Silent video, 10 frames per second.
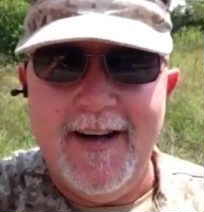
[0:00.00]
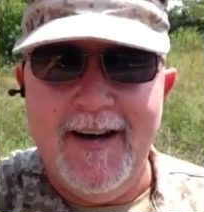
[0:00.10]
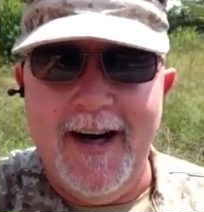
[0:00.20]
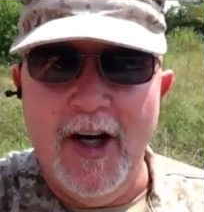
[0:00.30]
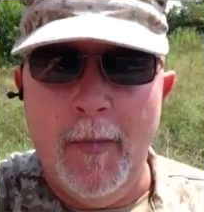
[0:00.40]

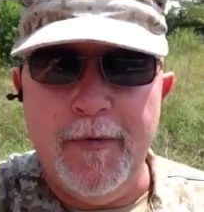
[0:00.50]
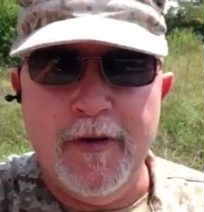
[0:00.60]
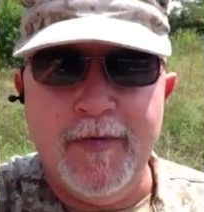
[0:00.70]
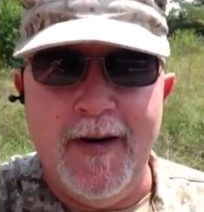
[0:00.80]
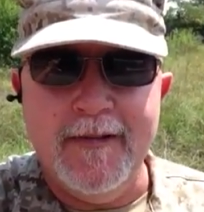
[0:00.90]
I hope
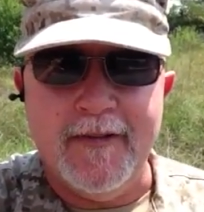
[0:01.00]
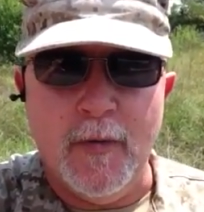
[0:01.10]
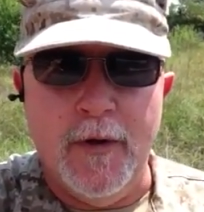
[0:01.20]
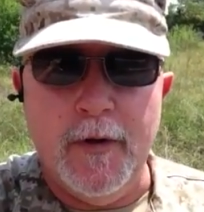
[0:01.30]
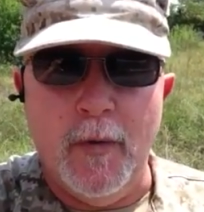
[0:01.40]
this finds
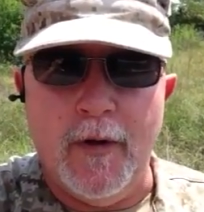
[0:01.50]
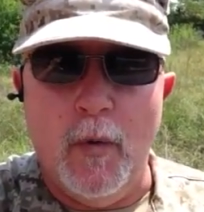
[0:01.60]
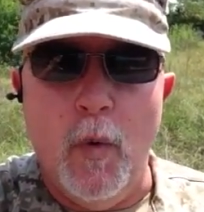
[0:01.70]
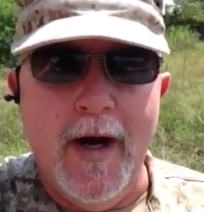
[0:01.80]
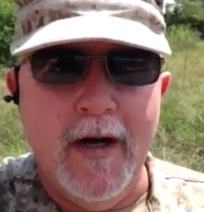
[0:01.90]
everyone
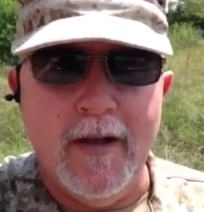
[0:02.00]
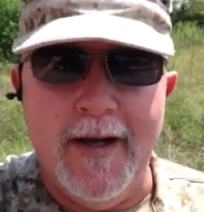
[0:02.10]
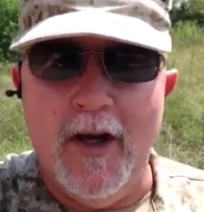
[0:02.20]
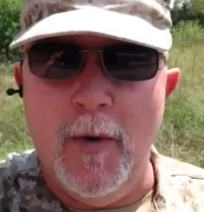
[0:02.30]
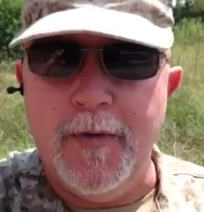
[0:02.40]
doing well.
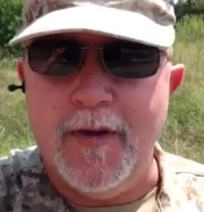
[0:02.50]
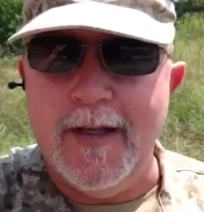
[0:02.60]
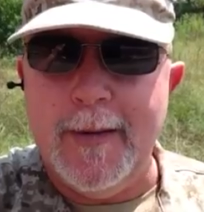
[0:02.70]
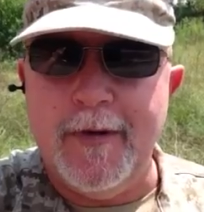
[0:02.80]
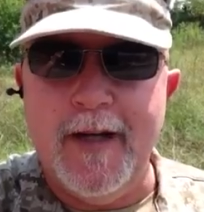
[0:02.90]
I hope your
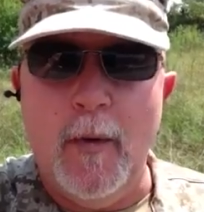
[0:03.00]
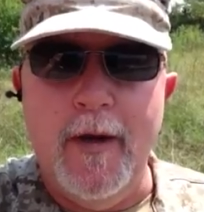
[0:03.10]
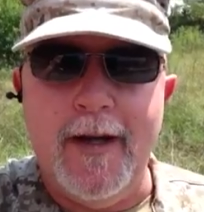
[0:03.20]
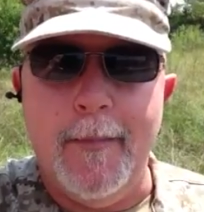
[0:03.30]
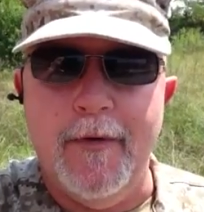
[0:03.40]
Labor Day
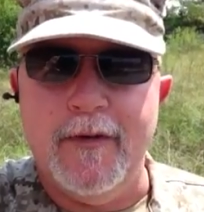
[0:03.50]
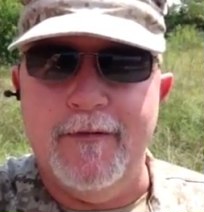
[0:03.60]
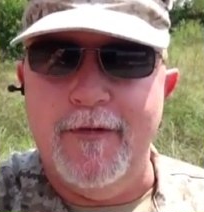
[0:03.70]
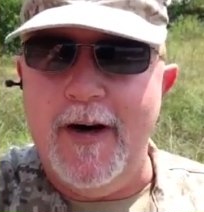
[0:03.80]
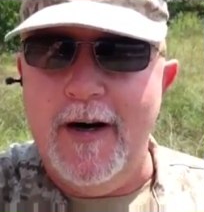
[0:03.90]
weekend was a
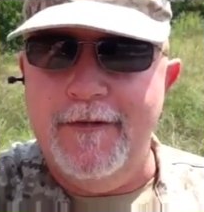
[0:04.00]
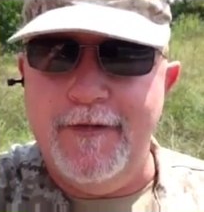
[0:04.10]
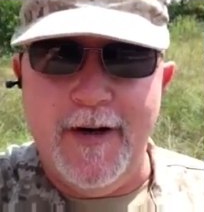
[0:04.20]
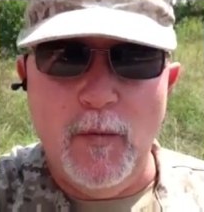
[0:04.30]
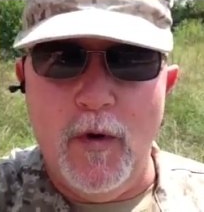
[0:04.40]

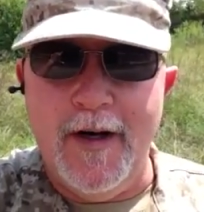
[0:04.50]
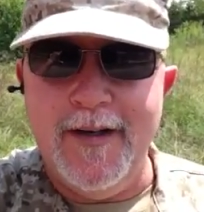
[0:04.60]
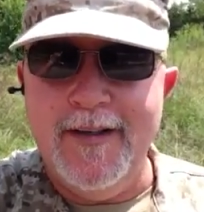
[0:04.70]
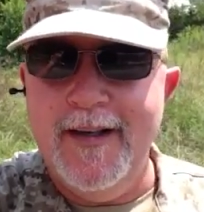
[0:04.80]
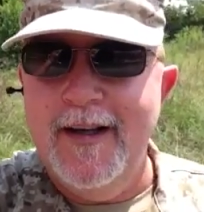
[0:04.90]
fun
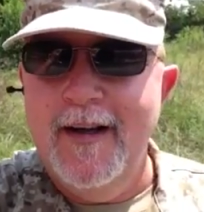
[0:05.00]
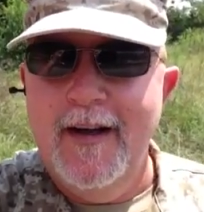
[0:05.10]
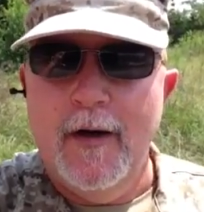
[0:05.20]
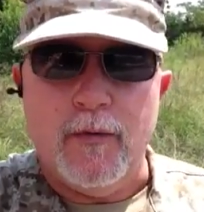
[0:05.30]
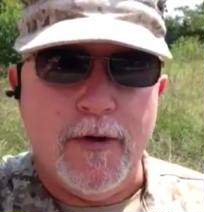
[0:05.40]
one,
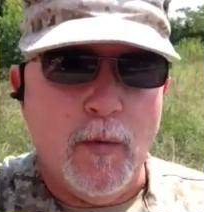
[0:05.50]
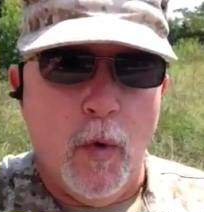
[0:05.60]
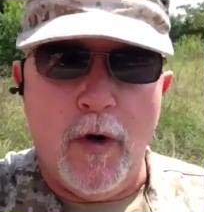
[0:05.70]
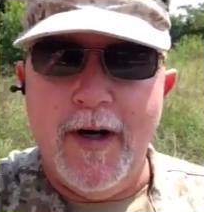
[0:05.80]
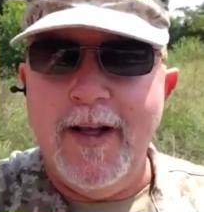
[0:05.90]

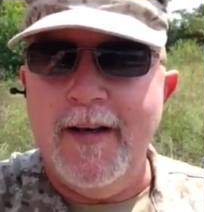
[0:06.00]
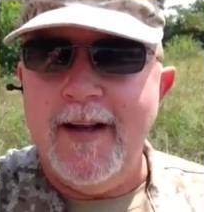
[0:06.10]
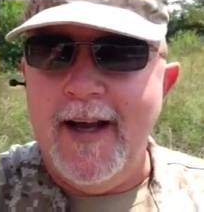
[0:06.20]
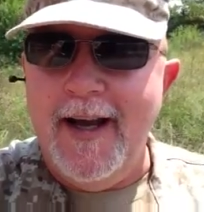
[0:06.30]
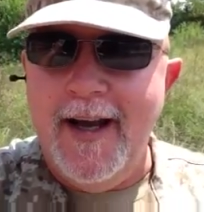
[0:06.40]
rewarding,
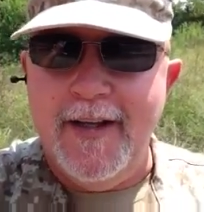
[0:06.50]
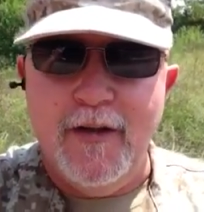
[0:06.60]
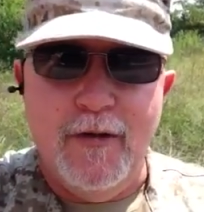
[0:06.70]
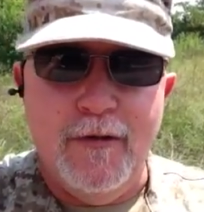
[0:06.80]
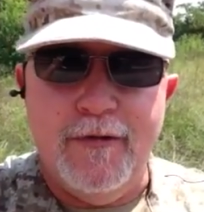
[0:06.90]
and
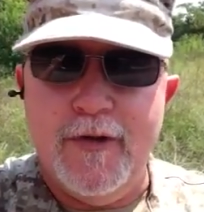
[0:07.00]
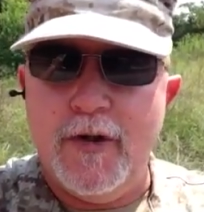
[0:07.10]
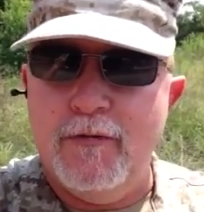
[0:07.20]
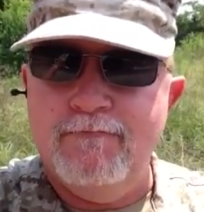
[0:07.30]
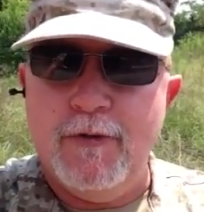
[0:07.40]
you've
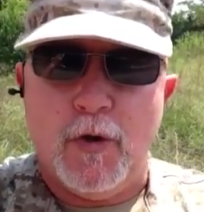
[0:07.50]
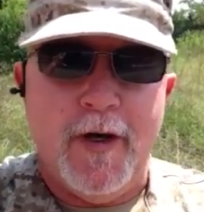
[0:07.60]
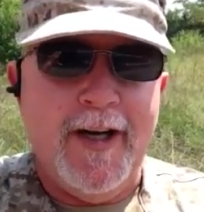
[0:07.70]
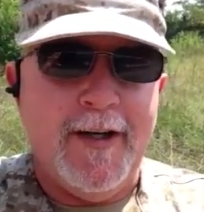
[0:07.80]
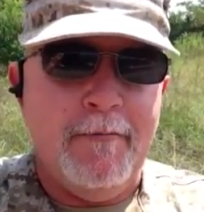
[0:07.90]

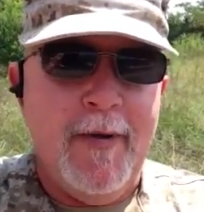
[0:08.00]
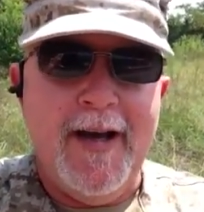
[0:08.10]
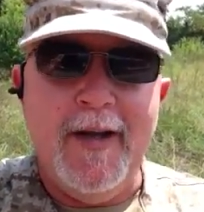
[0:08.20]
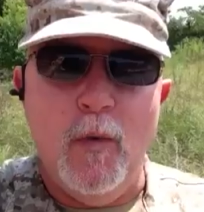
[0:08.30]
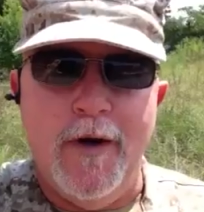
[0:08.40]
created
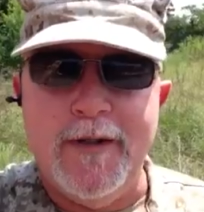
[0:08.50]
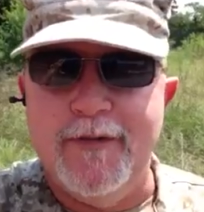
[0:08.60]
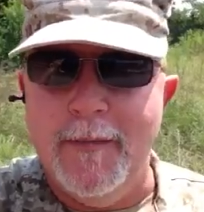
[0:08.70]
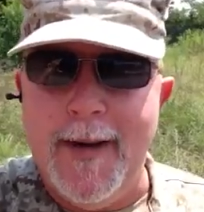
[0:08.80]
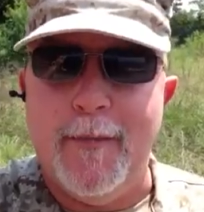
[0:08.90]
many
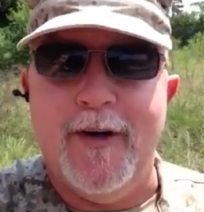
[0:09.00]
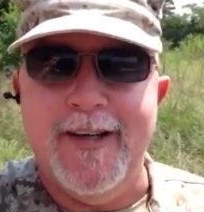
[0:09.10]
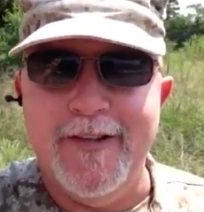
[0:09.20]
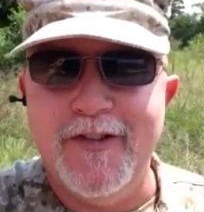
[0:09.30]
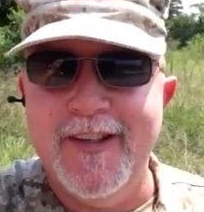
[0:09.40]
wonderful
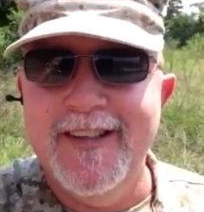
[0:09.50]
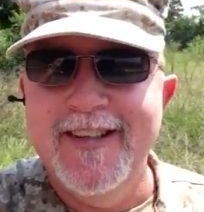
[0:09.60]
memories.